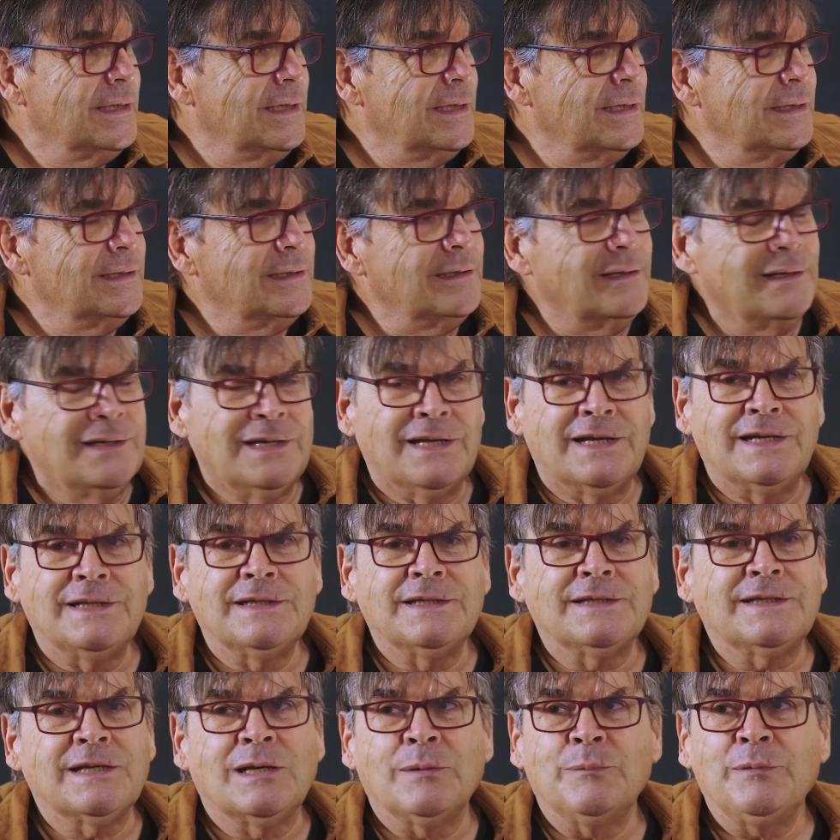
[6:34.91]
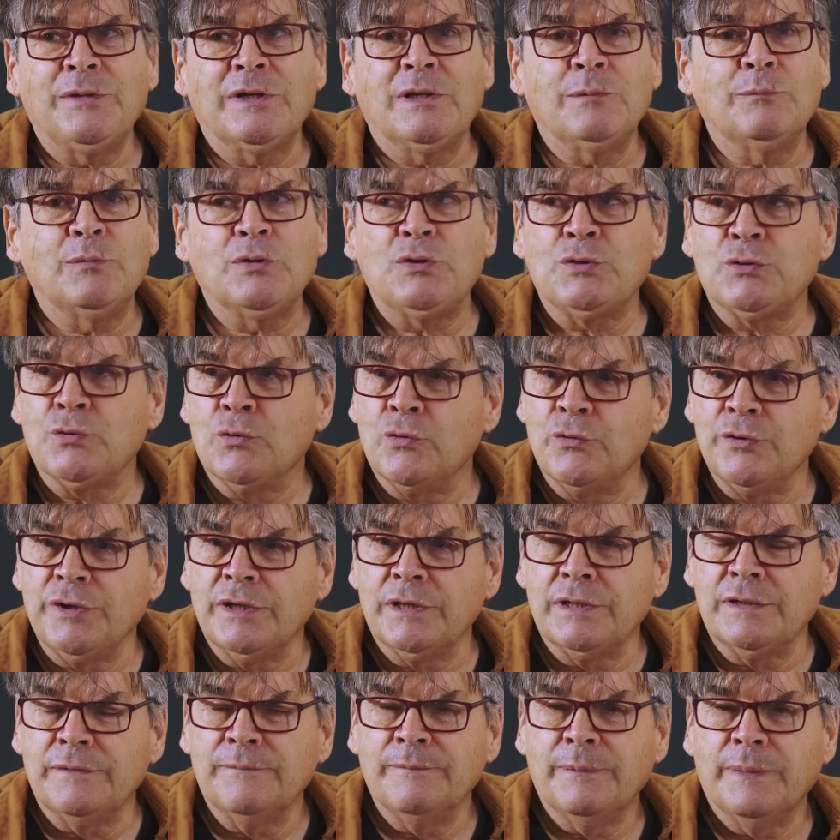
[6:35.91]
And I landed up here in
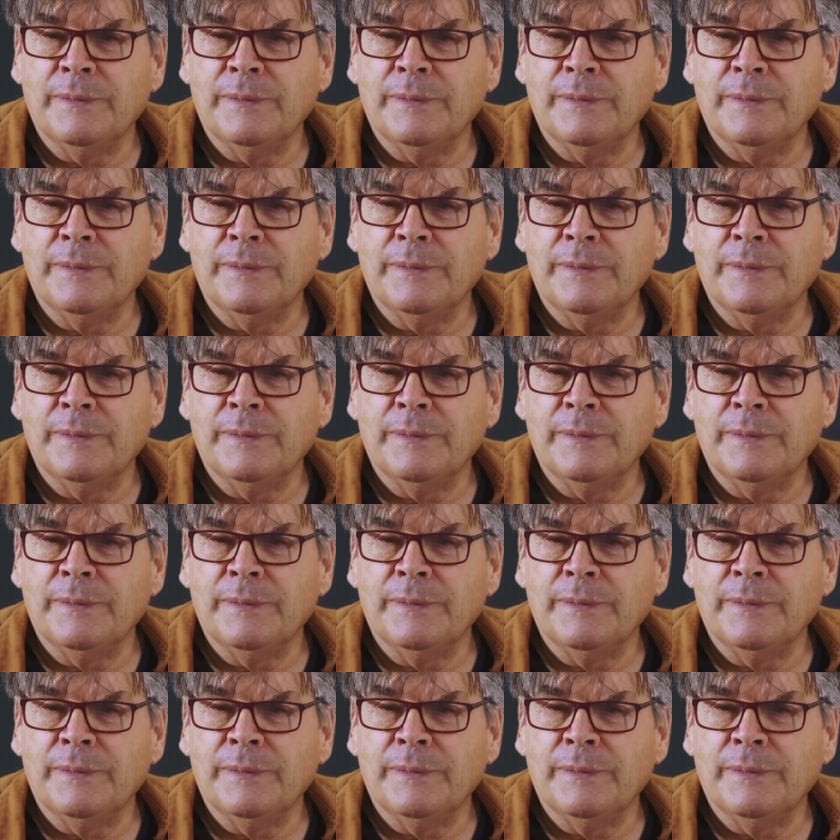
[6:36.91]
Pretoria,